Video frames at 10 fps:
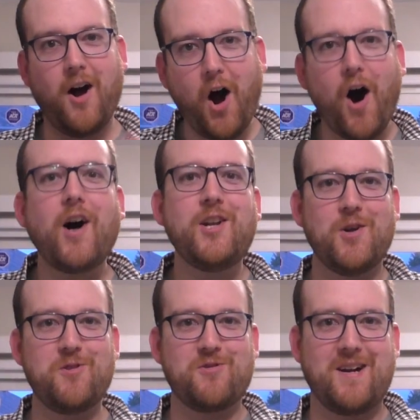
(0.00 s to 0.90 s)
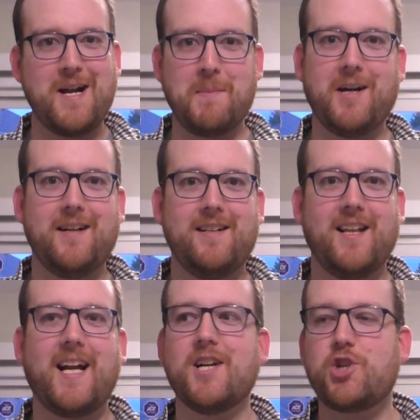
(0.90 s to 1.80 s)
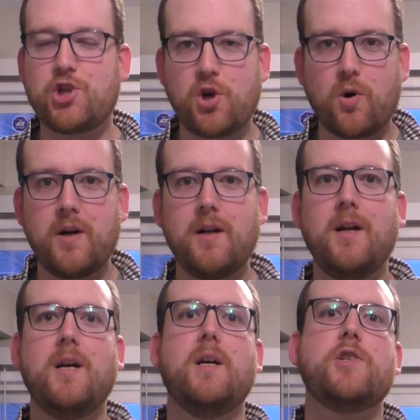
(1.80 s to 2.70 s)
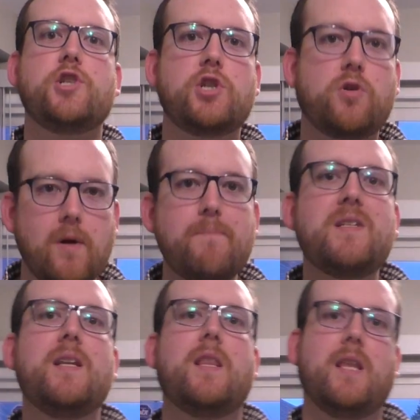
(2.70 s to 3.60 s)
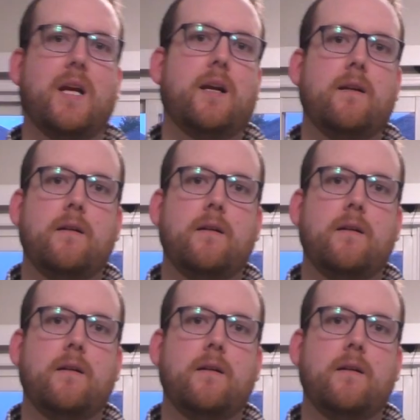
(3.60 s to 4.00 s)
audio drama, like a short scripted thing